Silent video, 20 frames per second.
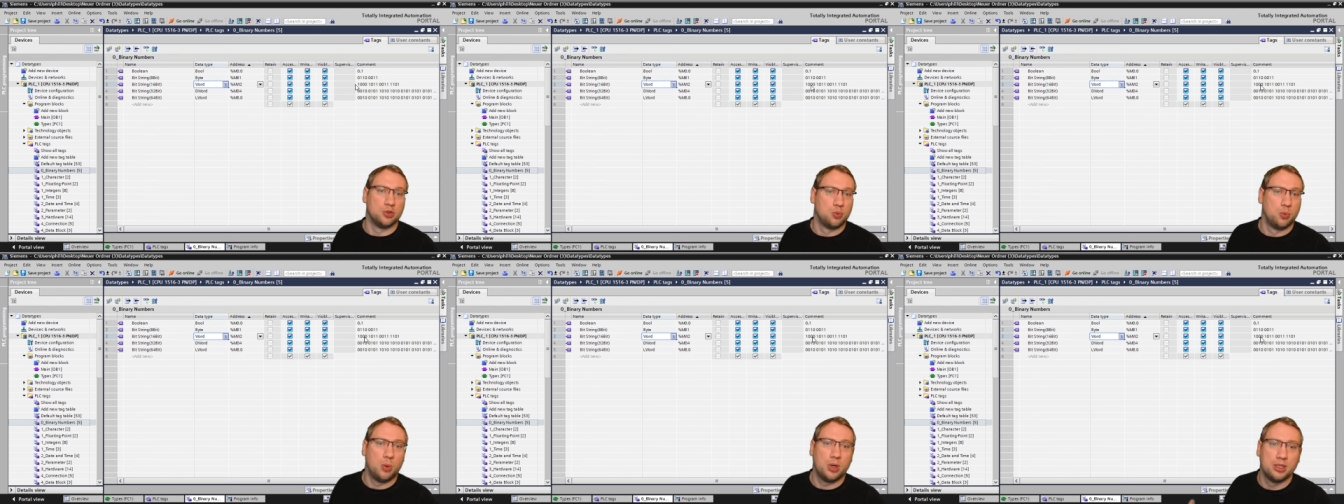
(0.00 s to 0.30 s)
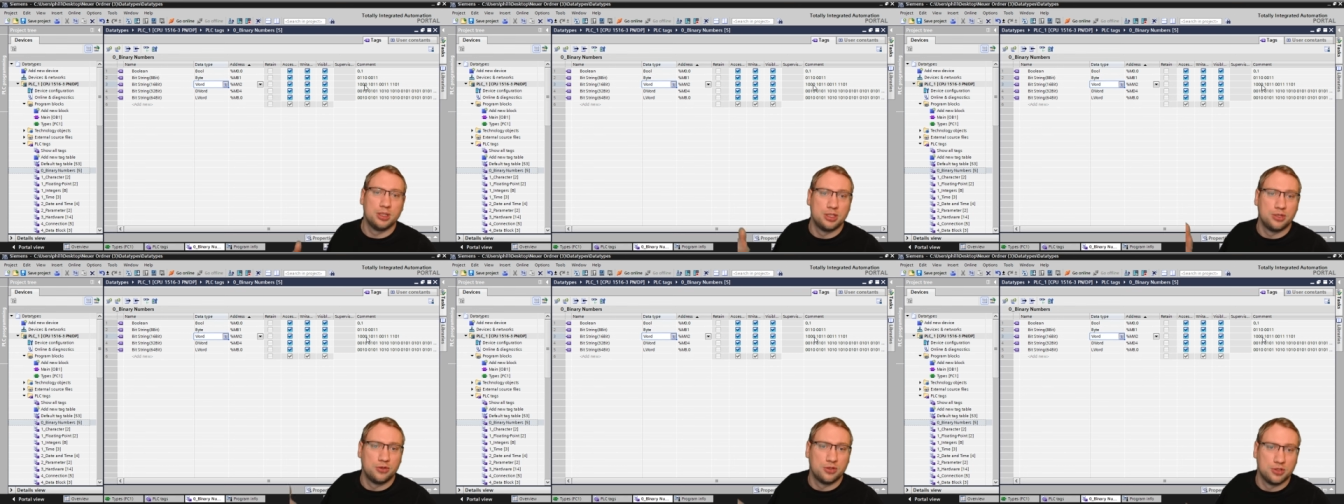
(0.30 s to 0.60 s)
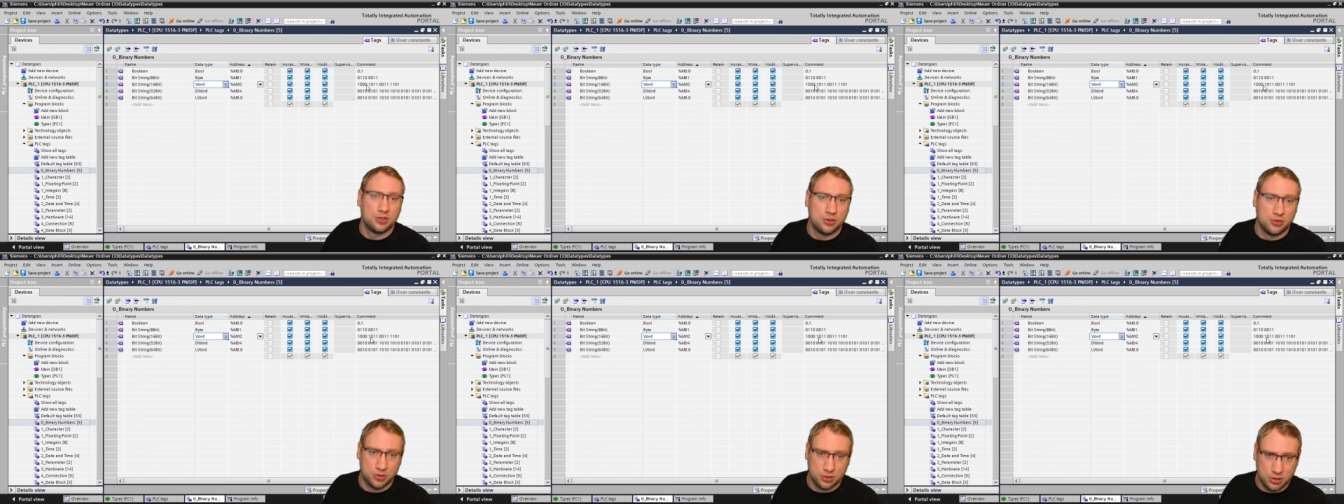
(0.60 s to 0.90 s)
one zero
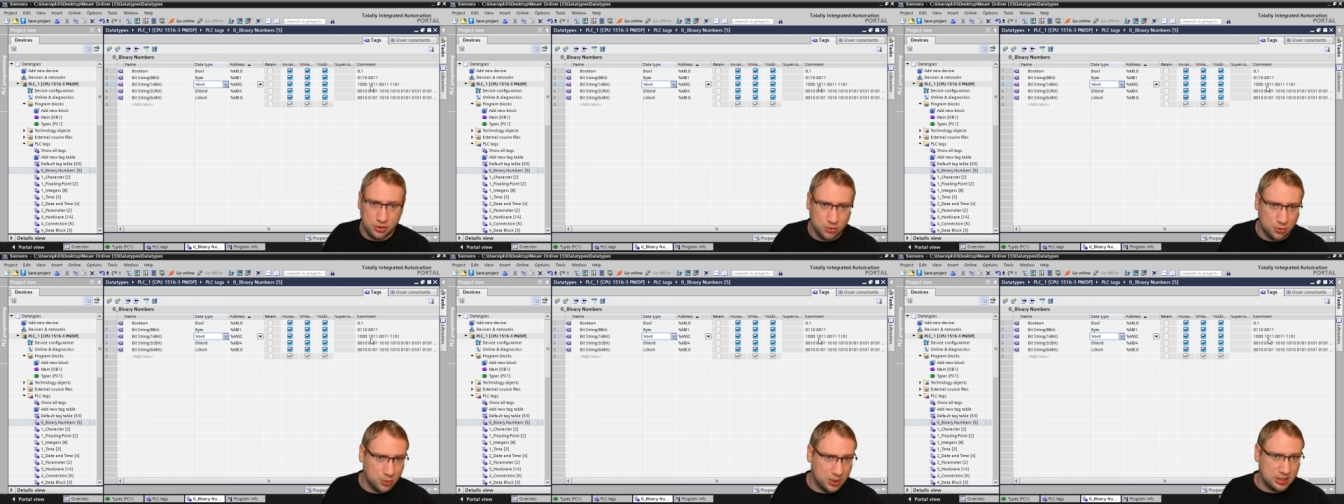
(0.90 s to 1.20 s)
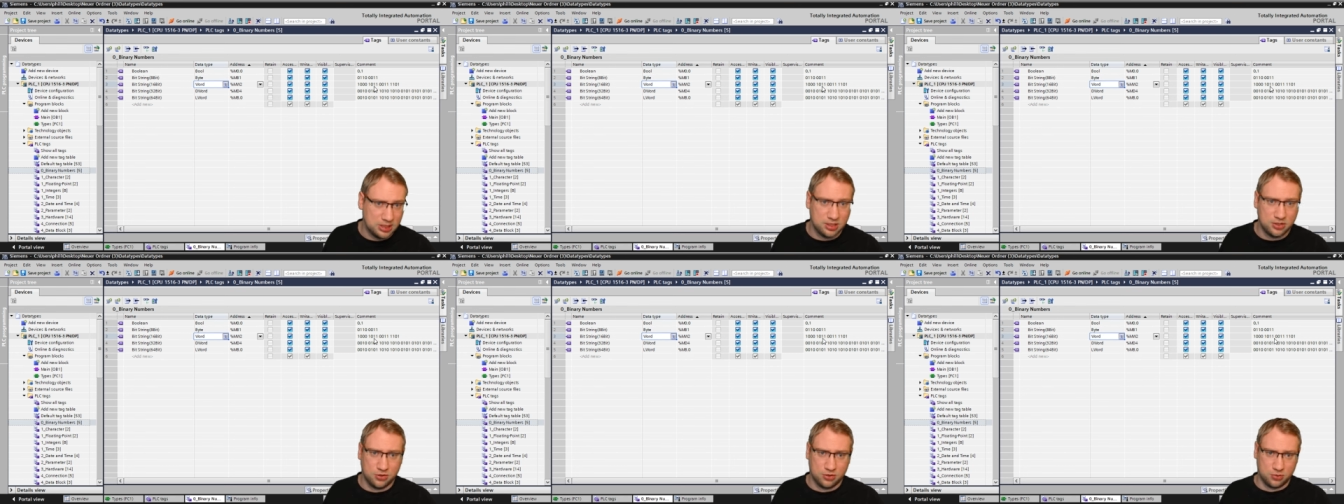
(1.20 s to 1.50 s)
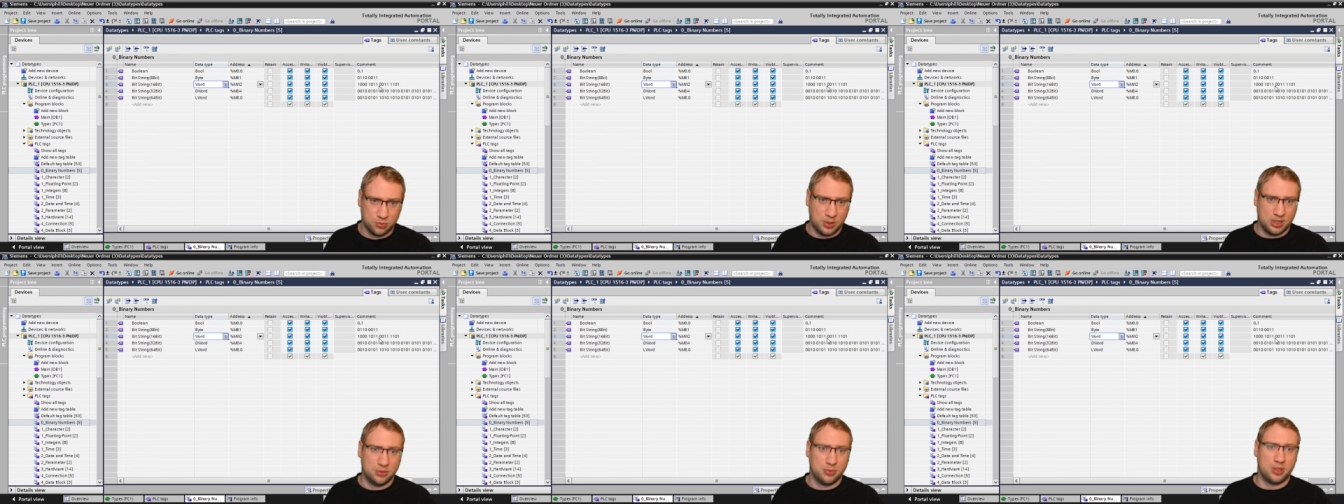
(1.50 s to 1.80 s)
zero zero one zero
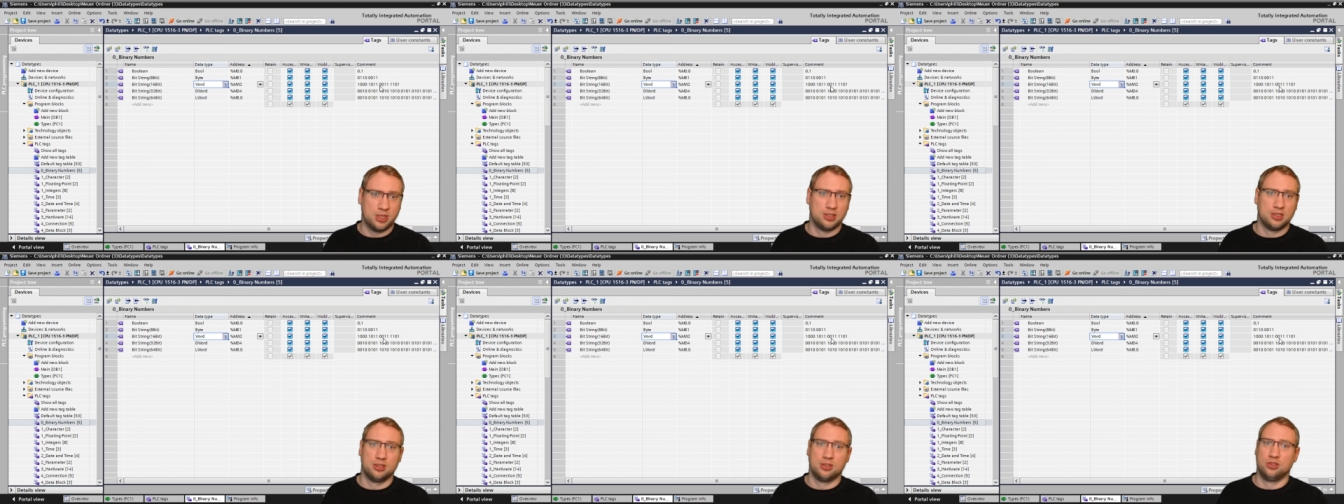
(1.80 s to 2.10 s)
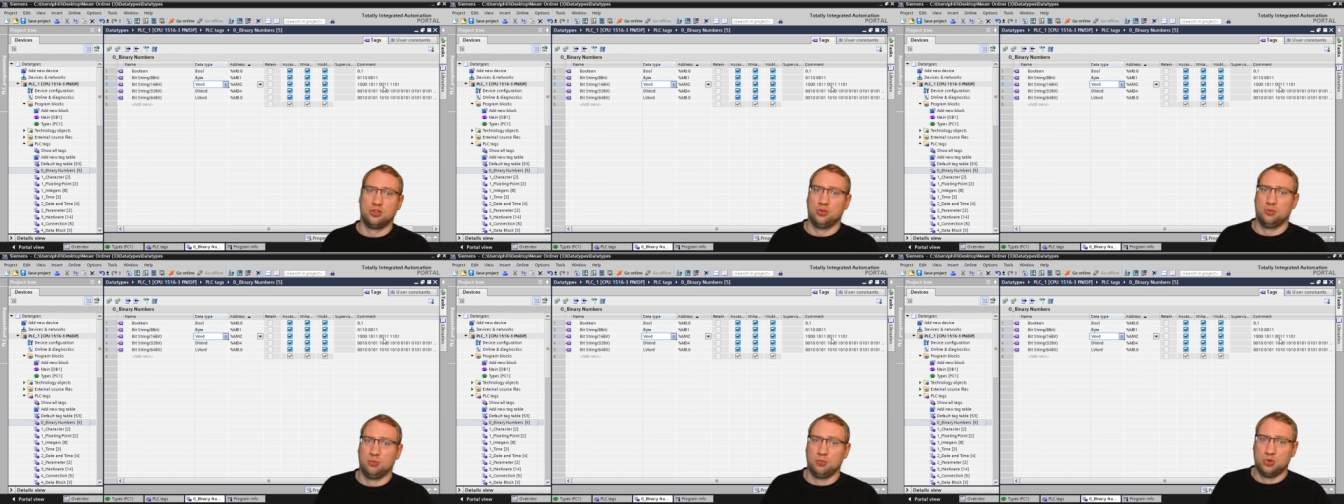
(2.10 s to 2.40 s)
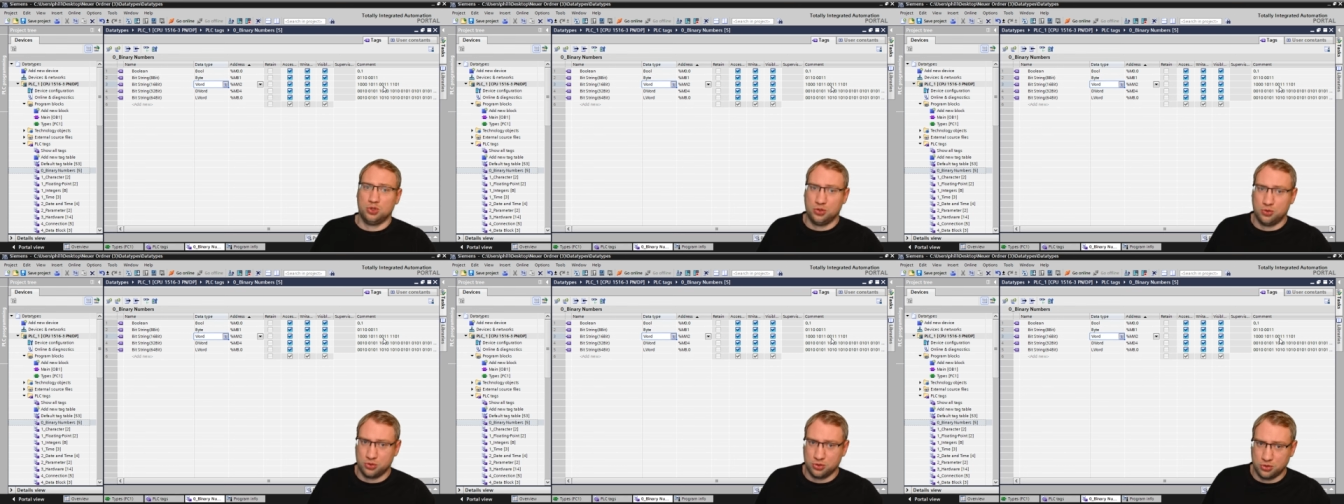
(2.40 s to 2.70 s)
one one
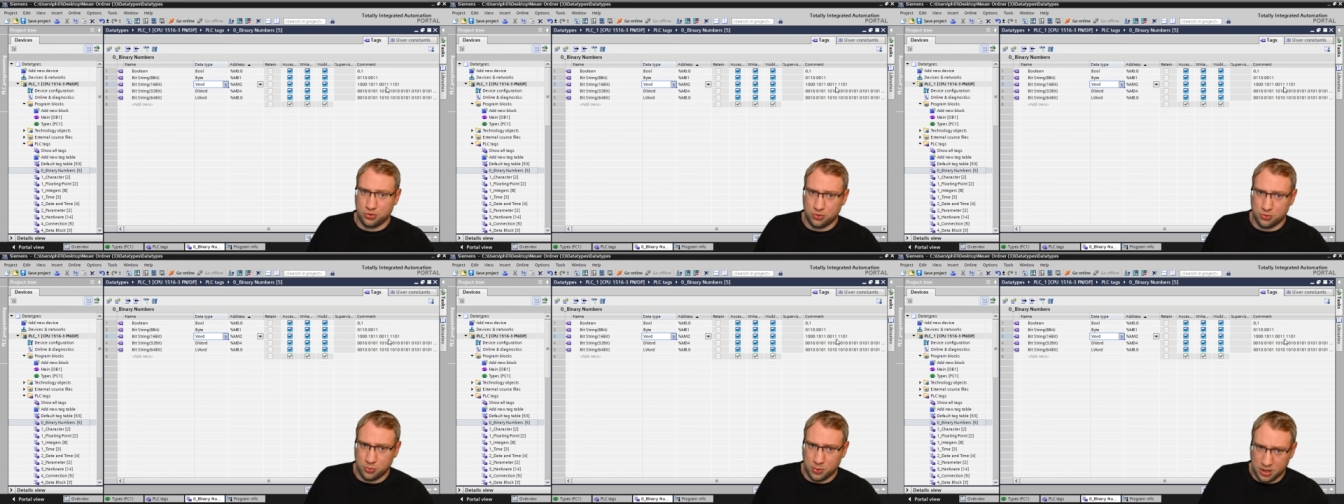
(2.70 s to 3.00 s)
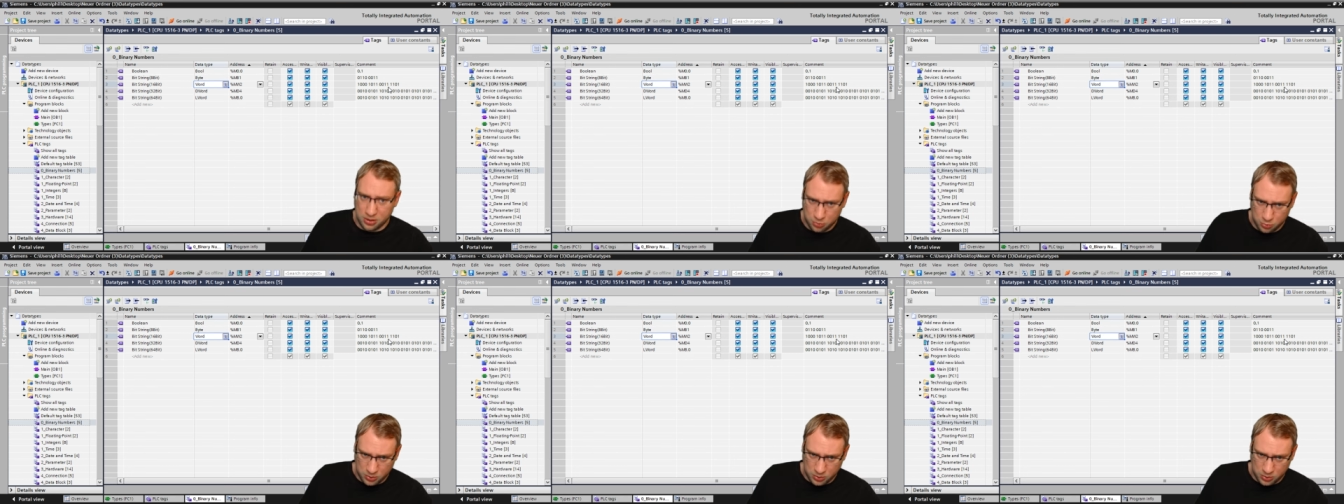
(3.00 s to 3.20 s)
zero zero one